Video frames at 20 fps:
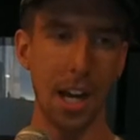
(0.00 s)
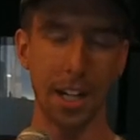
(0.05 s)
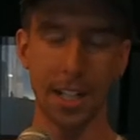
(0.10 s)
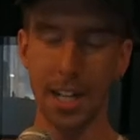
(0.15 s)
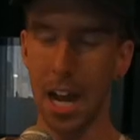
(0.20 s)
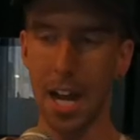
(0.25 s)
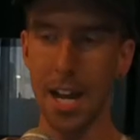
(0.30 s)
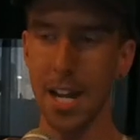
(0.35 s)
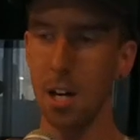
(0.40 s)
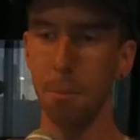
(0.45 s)

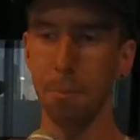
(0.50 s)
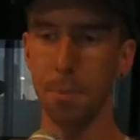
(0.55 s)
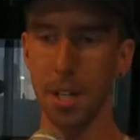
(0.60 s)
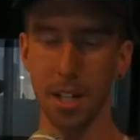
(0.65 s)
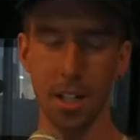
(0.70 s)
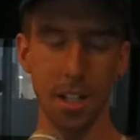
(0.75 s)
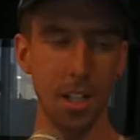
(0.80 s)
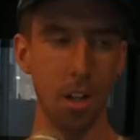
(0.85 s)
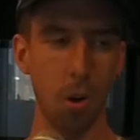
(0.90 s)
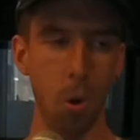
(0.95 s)
Can't help you.
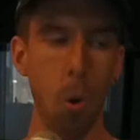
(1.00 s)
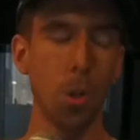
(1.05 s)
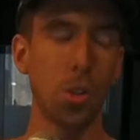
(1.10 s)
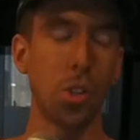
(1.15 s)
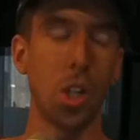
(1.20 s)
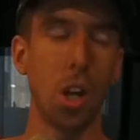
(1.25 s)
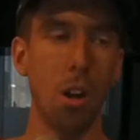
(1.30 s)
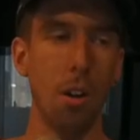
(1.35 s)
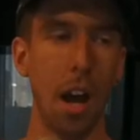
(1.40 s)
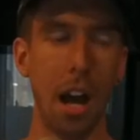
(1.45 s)

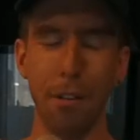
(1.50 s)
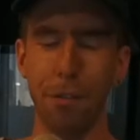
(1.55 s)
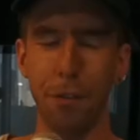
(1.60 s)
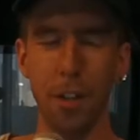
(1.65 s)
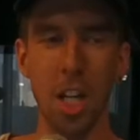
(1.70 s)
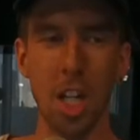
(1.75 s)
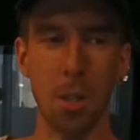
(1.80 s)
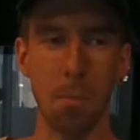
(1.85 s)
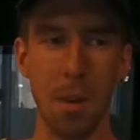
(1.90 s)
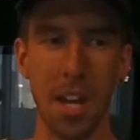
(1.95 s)
Also, I
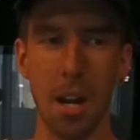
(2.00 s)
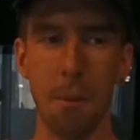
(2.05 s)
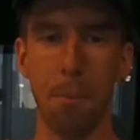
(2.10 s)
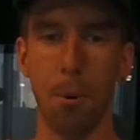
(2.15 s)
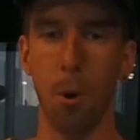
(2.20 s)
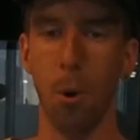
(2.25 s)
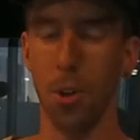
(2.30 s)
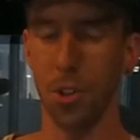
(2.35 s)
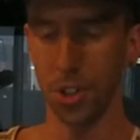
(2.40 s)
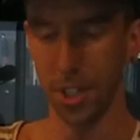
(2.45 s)
finished
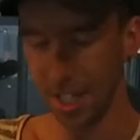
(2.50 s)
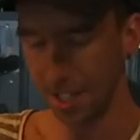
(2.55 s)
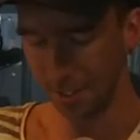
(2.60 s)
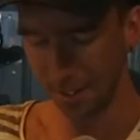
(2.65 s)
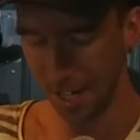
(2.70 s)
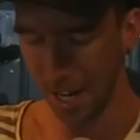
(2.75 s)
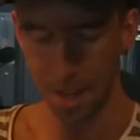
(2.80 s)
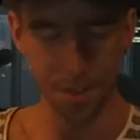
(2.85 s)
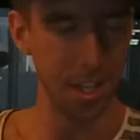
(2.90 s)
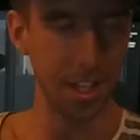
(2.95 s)
menopause. There's,
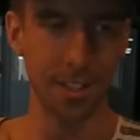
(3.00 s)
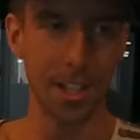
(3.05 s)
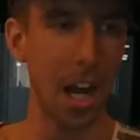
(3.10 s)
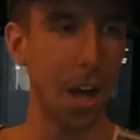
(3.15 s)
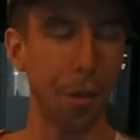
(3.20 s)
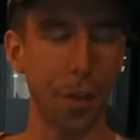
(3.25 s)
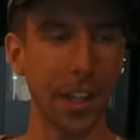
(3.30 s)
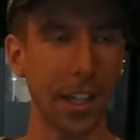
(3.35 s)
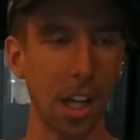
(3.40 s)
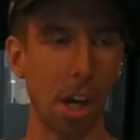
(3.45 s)
no, there's
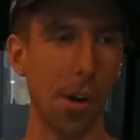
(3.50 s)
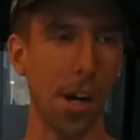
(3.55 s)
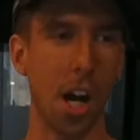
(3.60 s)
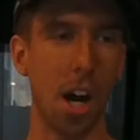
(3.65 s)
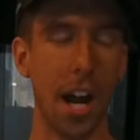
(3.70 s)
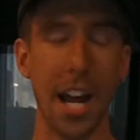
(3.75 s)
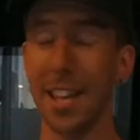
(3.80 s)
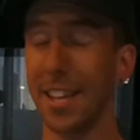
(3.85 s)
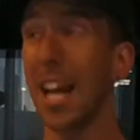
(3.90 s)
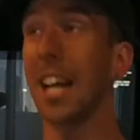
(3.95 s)
nothing going
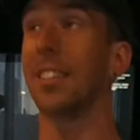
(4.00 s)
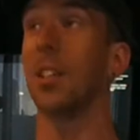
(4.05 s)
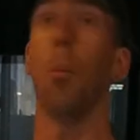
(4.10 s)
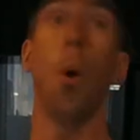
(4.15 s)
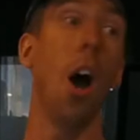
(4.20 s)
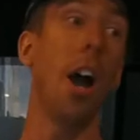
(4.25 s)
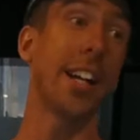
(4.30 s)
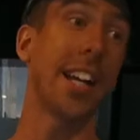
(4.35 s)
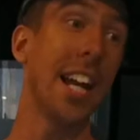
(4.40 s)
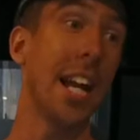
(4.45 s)
on. It doesn't
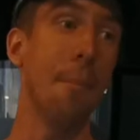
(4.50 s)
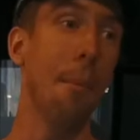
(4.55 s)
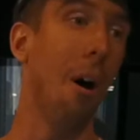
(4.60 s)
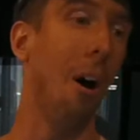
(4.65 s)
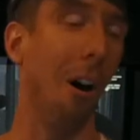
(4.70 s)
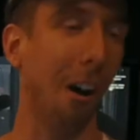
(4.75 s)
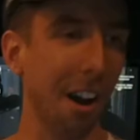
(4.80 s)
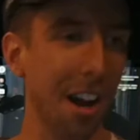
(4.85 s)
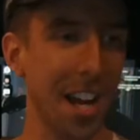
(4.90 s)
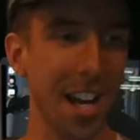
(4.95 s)
work
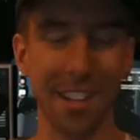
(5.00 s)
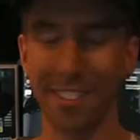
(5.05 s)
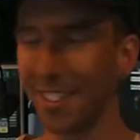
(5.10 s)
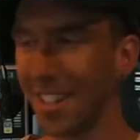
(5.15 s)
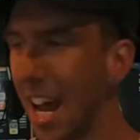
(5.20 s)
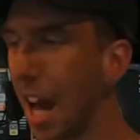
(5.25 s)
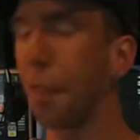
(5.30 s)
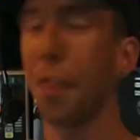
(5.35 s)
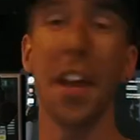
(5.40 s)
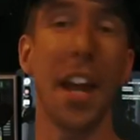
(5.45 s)
anymore. There's
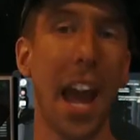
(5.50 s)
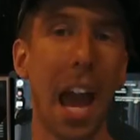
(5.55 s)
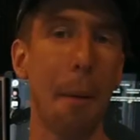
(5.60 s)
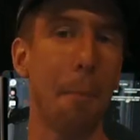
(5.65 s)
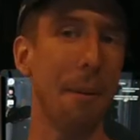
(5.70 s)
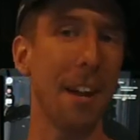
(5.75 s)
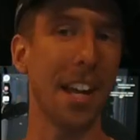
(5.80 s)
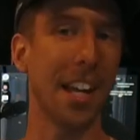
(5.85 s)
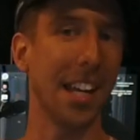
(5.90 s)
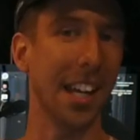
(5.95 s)
nothing
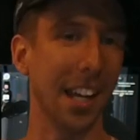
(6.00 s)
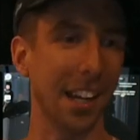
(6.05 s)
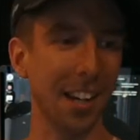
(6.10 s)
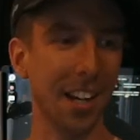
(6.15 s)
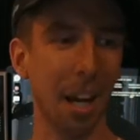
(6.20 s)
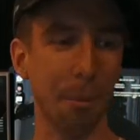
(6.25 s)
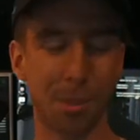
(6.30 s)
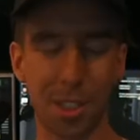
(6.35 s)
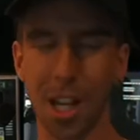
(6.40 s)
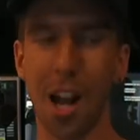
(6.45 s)
happening here.
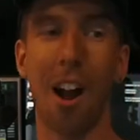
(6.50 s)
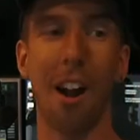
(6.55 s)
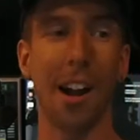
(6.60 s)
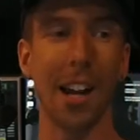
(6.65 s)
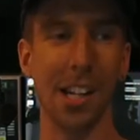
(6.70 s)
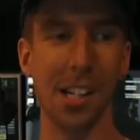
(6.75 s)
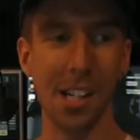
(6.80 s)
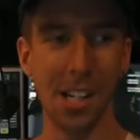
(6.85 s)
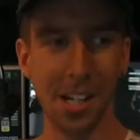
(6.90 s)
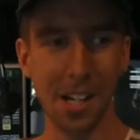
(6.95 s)
I'm
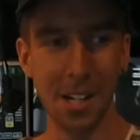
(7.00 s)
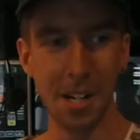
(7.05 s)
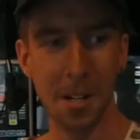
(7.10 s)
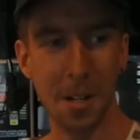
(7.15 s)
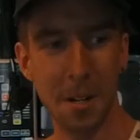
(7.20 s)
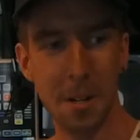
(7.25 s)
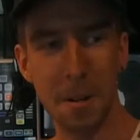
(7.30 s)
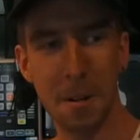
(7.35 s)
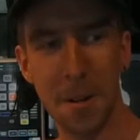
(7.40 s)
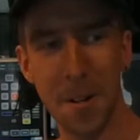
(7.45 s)
sorry.
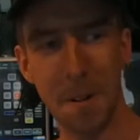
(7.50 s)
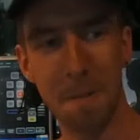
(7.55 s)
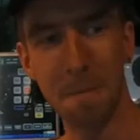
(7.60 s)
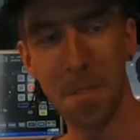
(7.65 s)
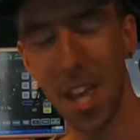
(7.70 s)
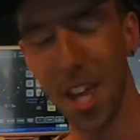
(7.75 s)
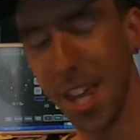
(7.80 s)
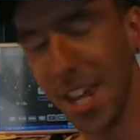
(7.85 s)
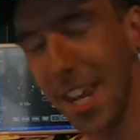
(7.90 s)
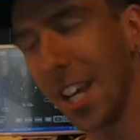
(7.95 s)

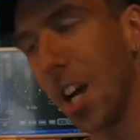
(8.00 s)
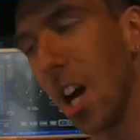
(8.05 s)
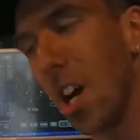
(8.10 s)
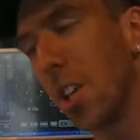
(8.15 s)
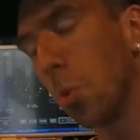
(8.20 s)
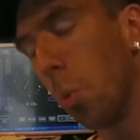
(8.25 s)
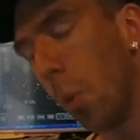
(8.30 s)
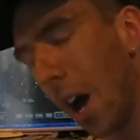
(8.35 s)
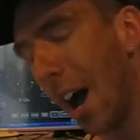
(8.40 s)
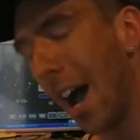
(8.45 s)
And he
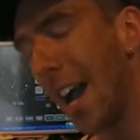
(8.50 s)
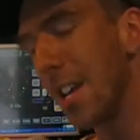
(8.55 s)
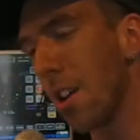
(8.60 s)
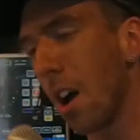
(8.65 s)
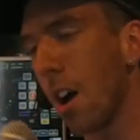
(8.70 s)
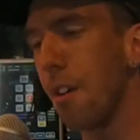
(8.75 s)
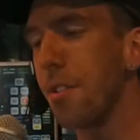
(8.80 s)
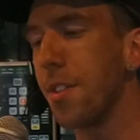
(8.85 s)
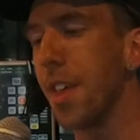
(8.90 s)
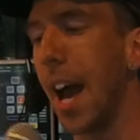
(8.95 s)
goes, Well, I
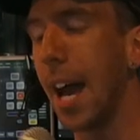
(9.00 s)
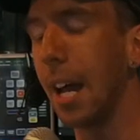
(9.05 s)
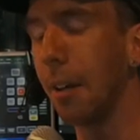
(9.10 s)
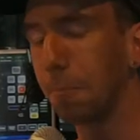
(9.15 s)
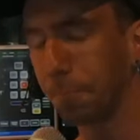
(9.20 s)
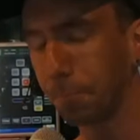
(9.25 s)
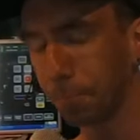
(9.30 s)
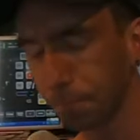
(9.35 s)
know that.